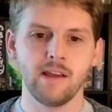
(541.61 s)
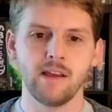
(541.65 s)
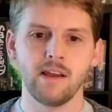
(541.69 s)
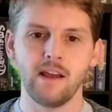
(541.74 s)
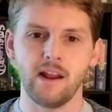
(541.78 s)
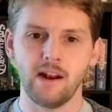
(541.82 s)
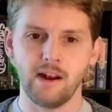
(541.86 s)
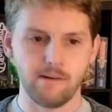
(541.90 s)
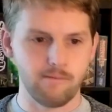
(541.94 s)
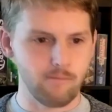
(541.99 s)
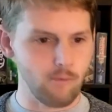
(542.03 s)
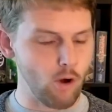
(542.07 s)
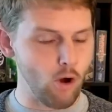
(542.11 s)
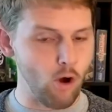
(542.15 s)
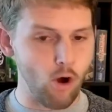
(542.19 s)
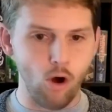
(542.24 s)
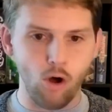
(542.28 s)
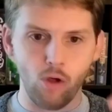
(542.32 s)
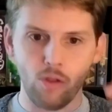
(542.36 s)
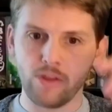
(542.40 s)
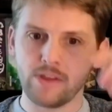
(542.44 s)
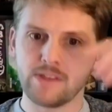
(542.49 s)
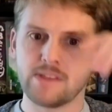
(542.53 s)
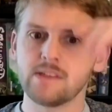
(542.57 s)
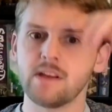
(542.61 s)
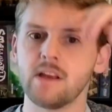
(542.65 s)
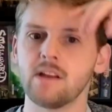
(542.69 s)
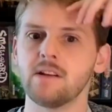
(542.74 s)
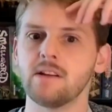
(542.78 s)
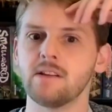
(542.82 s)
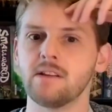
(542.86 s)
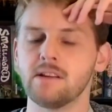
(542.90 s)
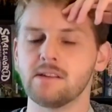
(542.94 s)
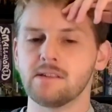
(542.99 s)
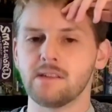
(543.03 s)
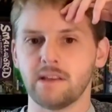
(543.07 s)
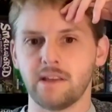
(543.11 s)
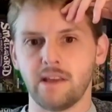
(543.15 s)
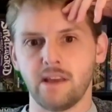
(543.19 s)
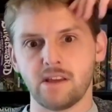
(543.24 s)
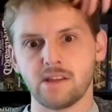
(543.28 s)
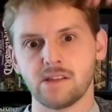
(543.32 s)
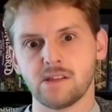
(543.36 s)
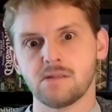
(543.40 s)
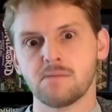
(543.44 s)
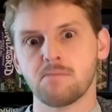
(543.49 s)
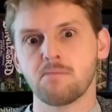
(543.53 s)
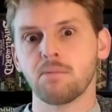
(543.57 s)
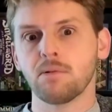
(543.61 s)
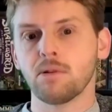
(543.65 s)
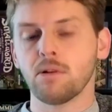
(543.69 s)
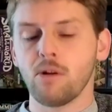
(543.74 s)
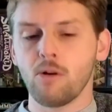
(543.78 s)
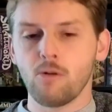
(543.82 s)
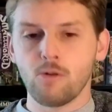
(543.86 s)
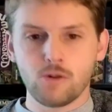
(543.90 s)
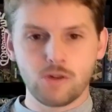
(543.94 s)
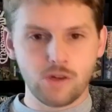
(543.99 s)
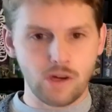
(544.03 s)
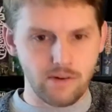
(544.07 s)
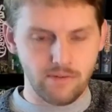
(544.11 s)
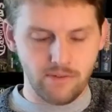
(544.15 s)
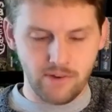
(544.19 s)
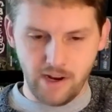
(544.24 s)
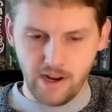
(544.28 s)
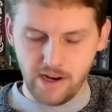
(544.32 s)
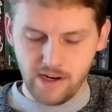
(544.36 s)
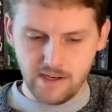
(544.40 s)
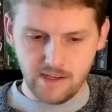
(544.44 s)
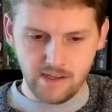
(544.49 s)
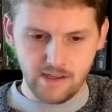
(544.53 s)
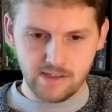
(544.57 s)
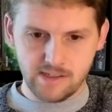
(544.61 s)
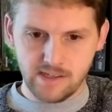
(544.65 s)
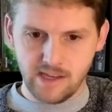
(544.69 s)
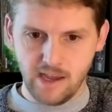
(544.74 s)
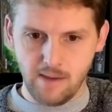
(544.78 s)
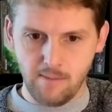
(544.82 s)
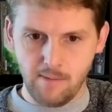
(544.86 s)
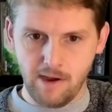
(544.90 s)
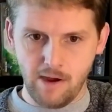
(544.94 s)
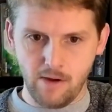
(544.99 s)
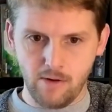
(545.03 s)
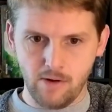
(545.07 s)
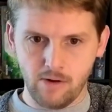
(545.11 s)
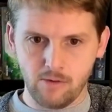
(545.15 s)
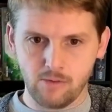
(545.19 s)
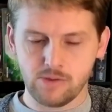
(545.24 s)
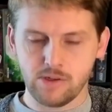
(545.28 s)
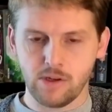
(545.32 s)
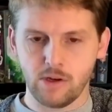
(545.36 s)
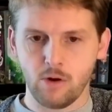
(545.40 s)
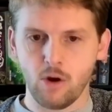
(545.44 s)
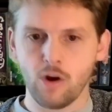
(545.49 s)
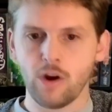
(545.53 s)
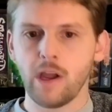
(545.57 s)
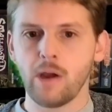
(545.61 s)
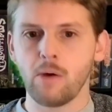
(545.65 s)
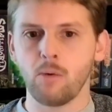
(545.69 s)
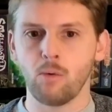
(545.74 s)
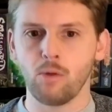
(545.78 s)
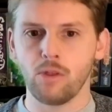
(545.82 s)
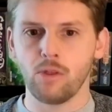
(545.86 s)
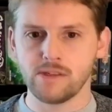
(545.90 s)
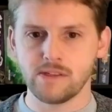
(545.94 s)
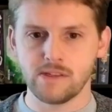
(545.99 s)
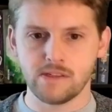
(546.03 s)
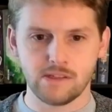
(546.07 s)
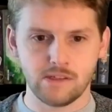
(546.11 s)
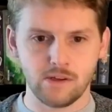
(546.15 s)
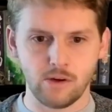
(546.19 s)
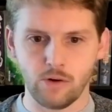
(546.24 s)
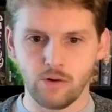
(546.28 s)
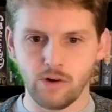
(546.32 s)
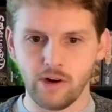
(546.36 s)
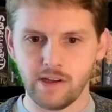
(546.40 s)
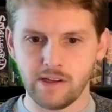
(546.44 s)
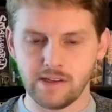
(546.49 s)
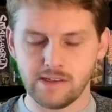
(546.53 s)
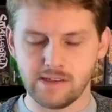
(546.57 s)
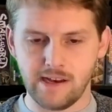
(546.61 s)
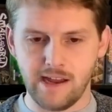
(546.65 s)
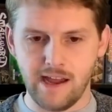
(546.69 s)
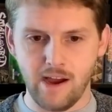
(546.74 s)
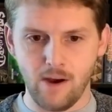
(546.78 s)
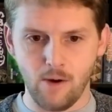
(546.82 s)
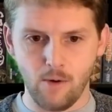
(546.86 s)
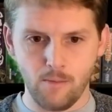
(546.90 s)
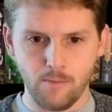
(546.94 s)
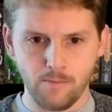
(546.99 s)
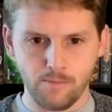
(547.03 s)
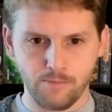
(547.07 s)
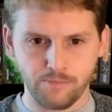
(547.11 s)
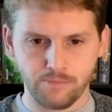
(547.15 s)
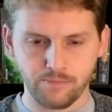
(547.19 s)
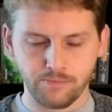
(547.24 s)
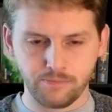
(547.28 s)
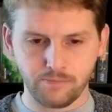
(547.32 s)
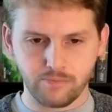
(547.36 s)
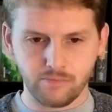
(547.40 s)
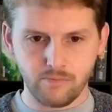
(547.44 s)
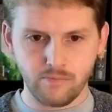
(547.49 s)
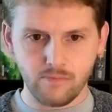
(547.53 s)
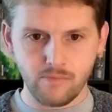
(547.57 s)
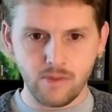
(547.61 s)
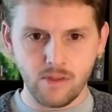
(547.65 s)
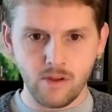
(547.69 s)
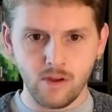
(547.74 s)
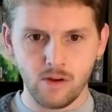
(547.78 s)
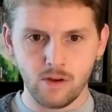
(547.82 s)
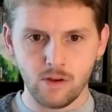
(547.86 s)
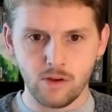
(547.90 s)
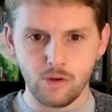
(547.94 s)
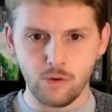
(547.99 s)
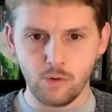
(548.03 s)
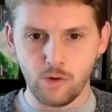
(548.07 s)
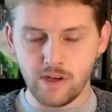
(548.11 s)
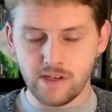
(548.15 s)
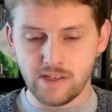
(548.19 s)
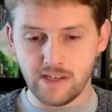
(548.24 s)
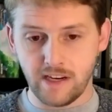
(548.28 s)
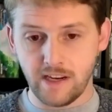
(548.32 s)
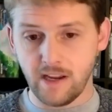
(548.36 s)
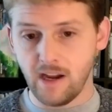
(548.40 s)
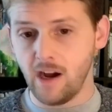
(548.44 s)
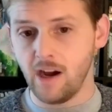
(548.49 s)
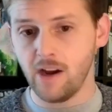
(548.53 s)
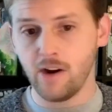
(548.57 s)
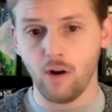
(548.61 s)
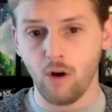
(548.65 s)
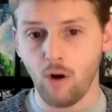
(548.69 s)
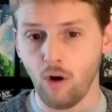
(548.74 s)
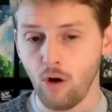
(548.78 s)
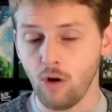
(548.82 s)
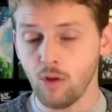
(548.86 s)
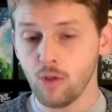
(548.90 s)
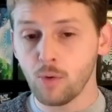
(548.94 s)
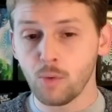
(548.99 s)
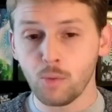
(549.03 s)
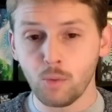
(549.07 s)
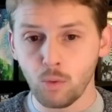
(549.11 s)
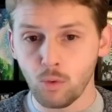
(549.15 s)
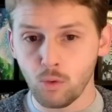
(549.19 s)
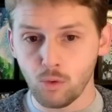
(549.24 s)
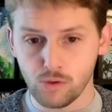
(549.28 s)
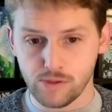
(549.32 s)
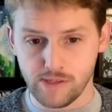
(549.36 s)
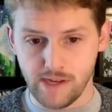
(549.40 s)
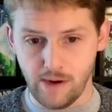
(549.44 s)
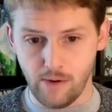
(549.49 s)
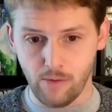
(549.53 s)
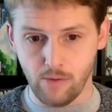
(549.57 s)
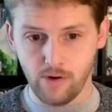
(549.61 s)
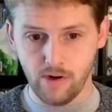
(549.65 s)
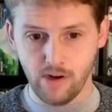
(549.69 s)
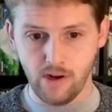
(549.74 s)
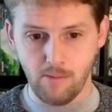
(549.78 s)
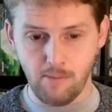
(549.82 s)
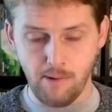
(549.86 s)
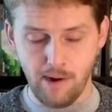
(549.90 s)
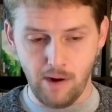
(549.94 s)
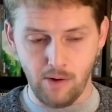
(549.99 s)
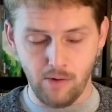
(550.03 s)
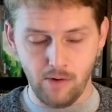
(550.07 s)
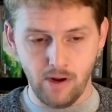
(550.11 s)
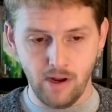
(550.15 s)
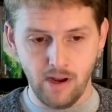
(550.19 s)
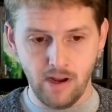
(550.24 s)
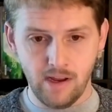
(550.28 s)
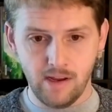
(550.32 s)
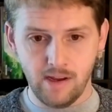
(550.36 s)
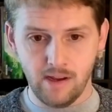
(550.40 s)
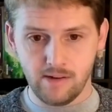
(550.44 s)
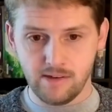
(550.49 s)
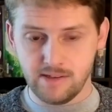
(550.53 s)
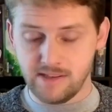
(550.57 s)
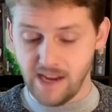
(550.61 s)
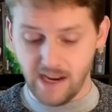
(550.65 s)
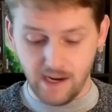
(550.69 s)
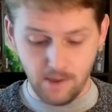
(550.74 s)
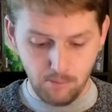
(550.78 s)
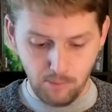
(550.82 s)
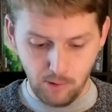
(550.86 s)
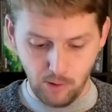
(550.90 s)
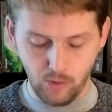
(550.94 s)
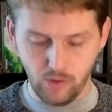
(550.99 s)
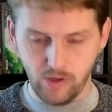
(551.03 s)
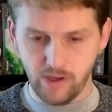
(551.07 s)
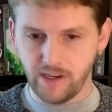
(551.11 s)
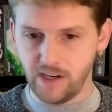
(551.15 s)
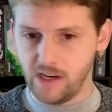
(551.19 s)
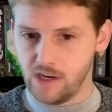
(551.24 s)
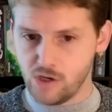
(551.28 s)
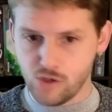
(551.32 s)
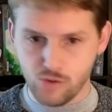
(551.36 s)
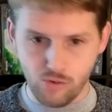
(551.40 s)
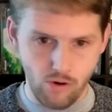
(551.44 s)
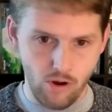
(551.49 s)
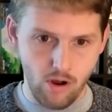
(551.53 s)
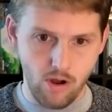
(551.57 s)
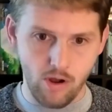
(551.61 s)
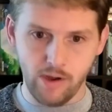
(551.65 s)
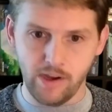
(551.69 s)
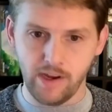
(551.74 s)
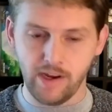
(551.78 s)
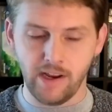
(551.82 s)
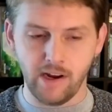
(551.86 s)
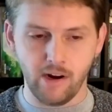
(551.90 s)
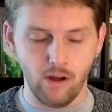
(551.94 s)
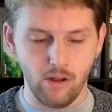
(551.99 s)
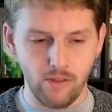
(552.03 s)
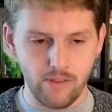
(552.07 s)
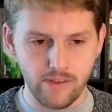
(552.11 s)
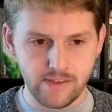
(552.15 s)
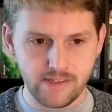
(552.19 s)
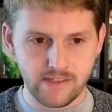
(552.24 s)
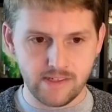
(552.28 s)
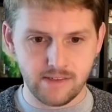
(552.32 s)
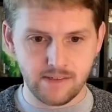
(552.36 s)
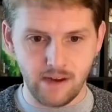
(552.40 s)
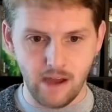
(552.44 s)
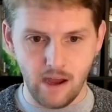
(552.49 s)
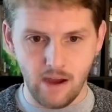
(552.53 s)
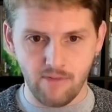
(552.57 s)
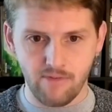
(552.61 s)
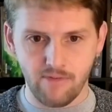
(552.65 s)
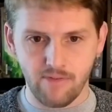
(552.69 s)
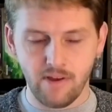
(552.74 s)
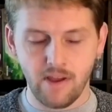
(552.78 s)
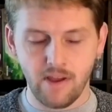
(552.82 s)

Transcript: And all of a sudden, this like explosion of ideas came out. And it was like, okay, well, this is so great because now you get to cut all the rules out about deck building and drawing and all this stuff.